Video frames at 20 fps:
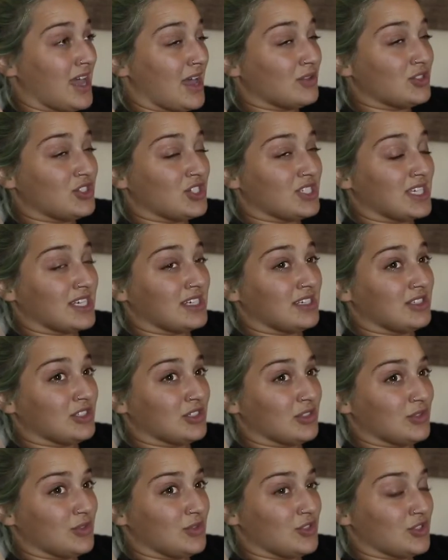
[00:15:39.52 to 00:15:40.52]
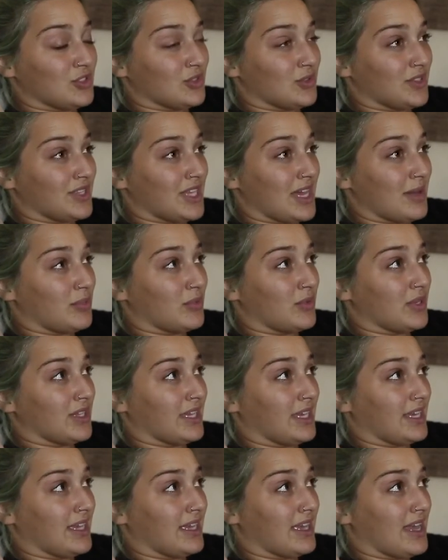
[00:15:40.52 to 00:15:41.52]
was just getting delusional at that point.
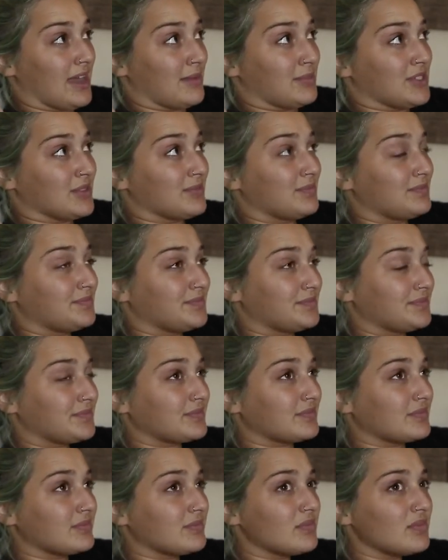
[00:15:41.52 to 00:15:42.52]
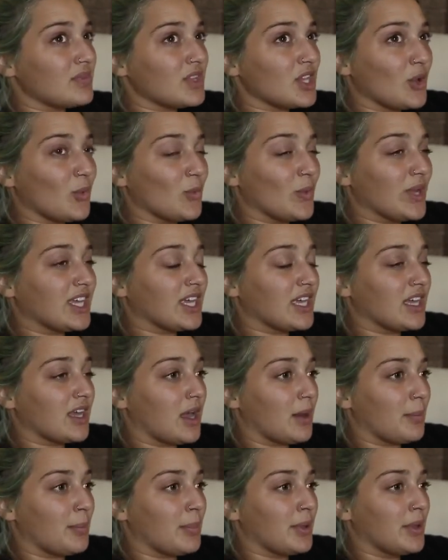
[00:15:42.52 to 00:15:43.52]
Like, I kept waking
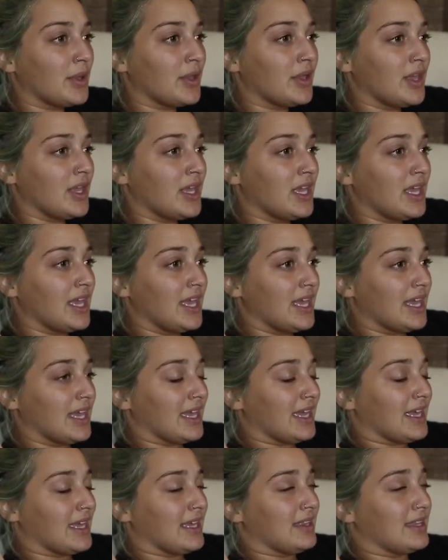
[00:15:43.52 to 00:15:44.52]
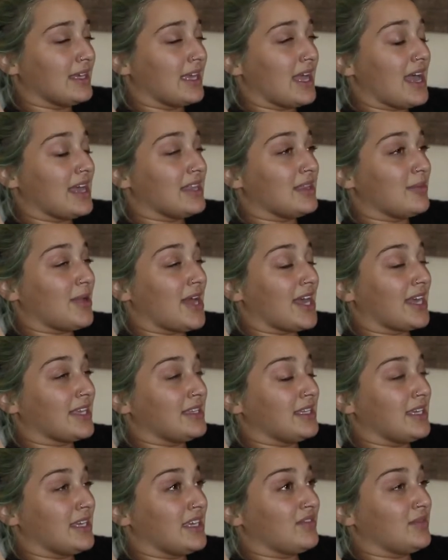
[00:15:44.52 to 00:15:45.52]
up, and the guy in the back
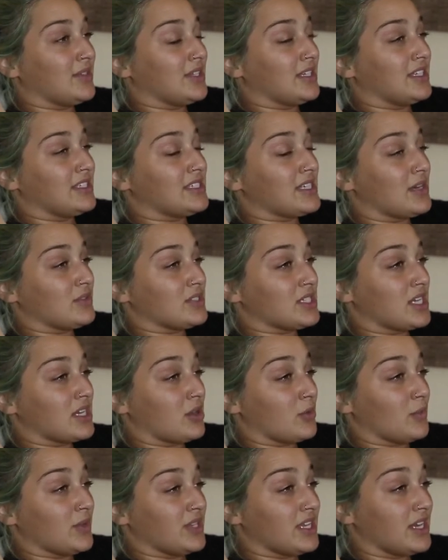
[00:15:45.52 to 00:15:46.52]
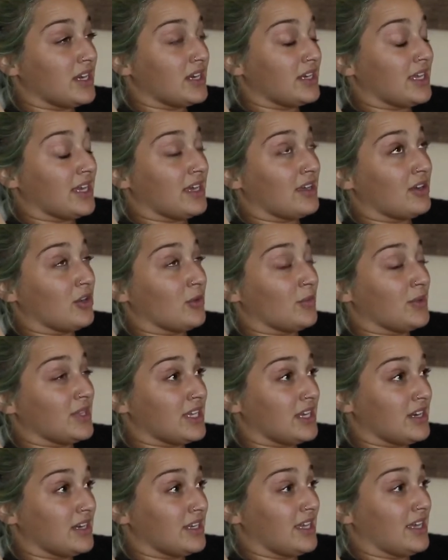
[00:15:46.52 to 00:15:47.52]
of the ambulance, I was like, are we there yet? Are we
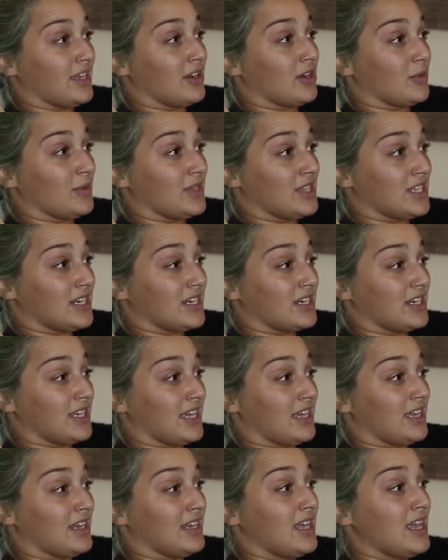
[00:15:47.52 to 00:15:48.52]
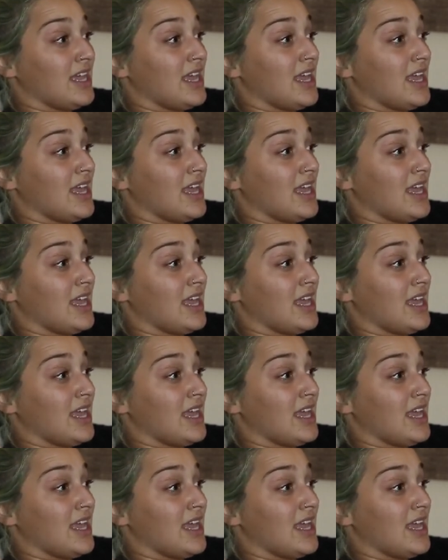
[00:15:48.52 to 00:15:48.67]
there yet? Are we there yet?